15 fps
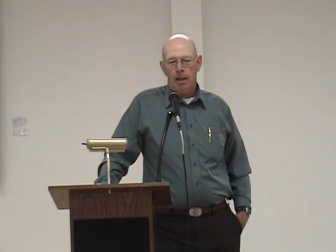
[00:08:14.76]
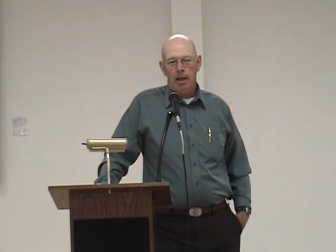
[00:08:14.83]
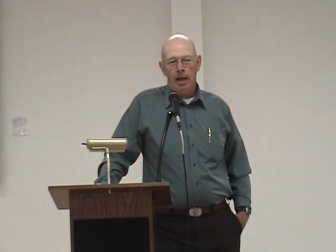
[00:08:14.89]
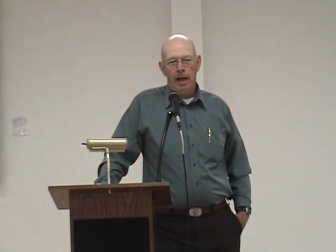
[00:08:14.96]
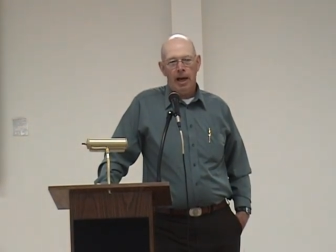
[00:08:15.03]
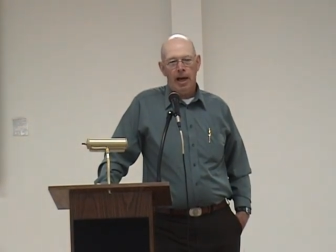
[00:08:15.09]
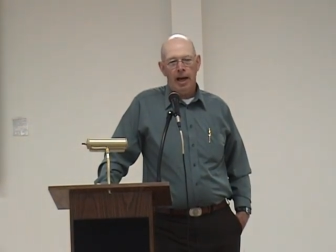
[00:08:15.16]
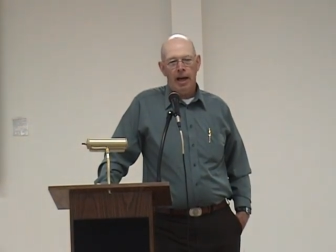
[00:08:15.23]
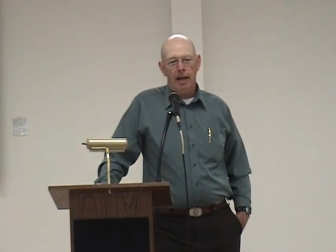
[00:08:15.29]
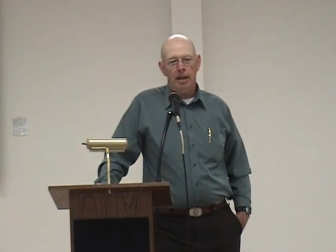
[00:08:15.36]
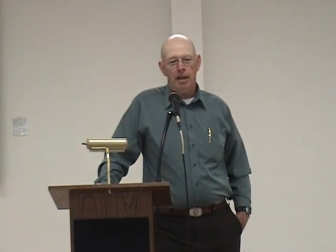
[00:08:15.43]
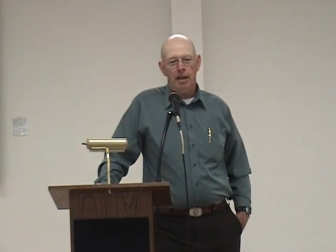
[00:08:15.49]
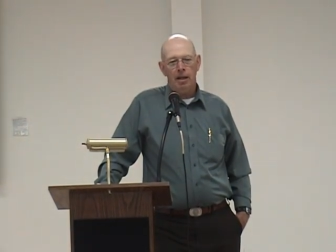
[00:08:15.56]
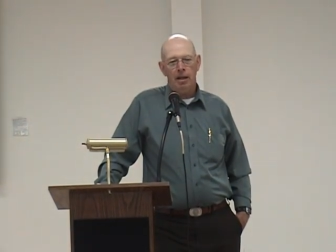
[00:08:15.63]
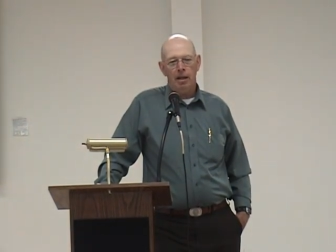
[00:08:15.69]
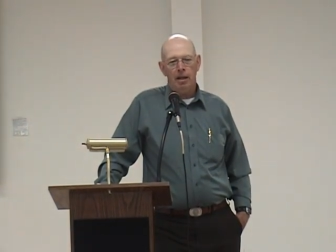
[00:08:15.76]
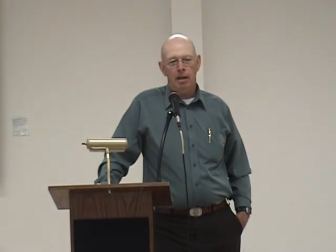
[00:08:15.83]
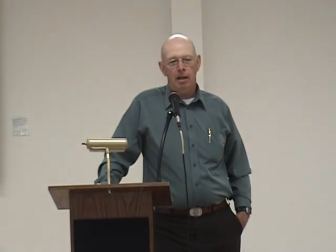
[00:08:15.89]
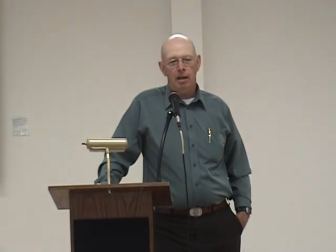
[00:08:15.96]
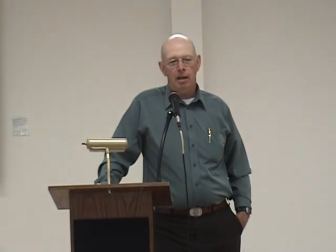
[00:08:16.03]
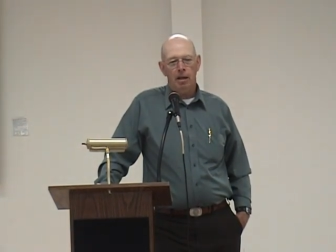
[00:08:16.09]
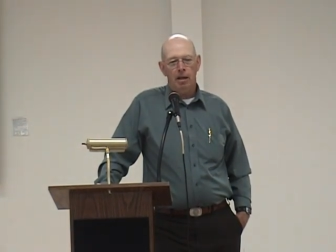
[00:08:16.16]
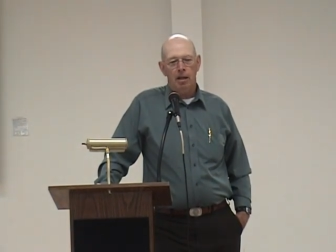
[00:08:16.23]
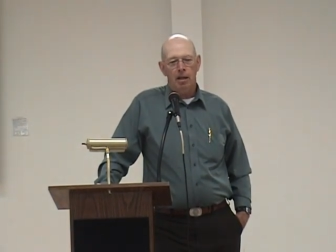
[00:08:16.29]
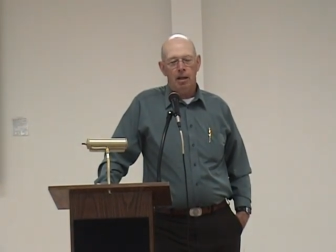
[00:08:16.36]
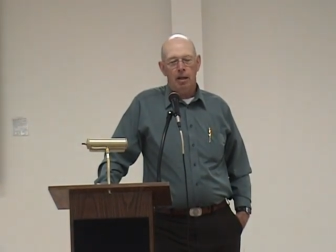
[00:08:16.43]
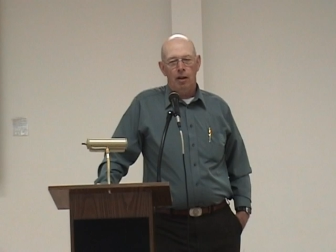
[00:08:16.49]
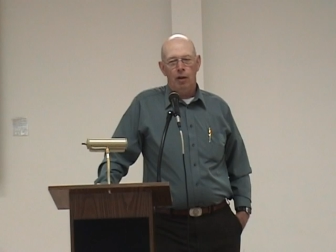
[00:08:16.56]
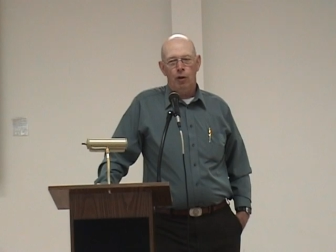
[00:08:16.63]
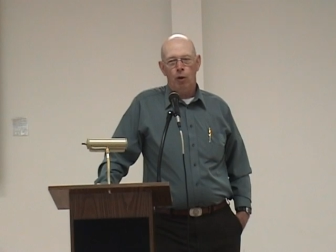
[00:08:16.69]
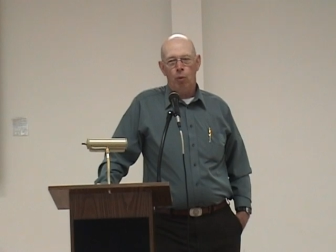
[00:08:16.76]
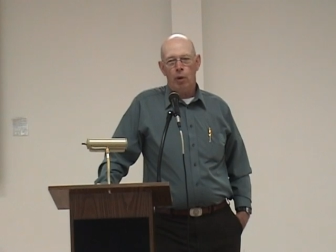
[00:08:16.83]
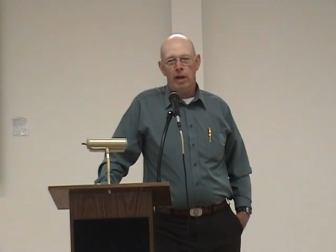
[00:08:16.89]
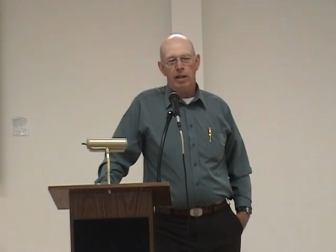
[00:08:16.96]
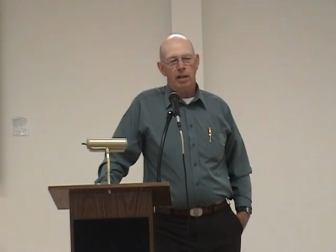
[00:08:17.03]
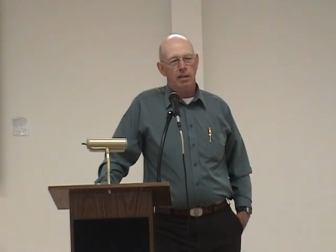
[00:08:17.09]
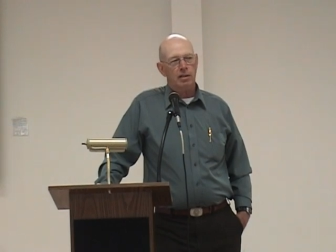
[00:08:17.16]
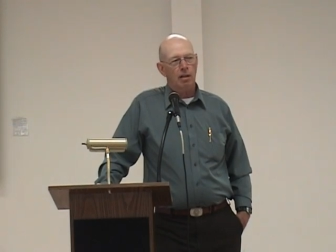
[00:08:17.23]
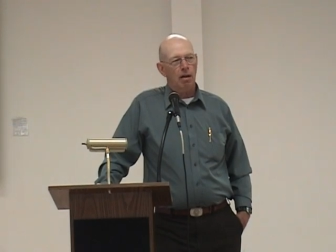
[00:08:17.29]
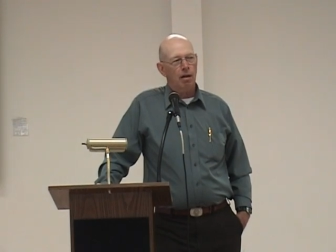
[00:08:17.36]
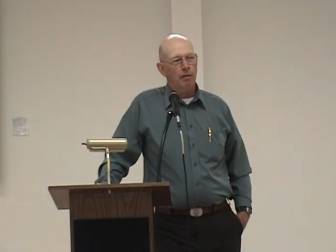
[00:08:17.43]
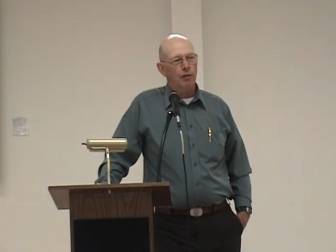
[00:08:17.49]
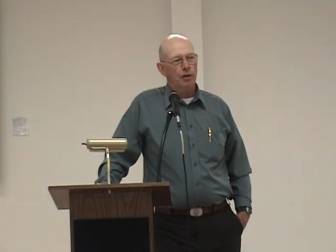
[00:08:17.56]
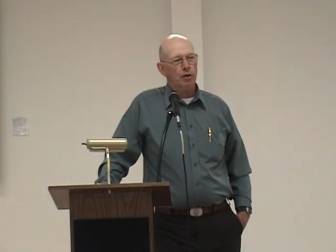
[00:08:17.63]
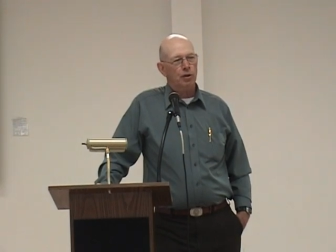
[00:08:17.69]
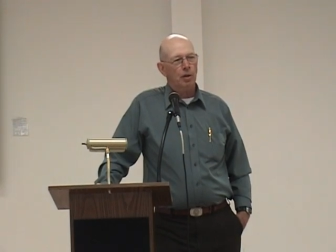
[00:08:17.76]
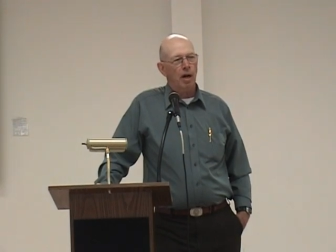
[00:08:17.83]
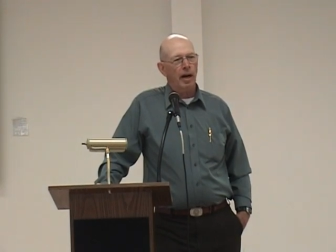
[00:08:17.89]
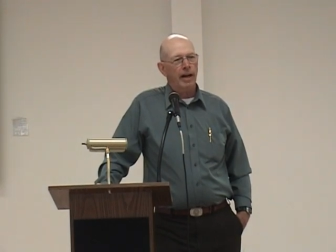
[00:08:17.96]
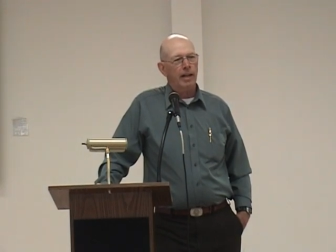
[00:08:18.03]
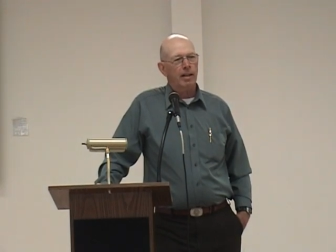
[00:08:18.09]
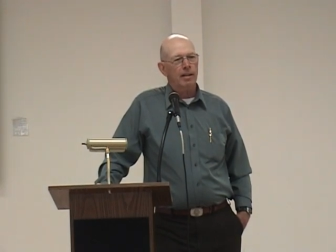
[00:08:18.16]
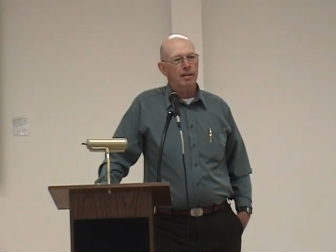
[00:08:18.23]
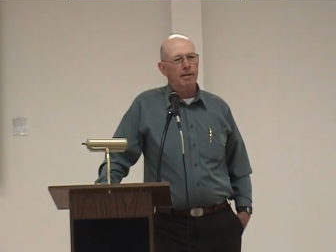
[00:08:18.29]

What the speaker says: And the way they solved the strike,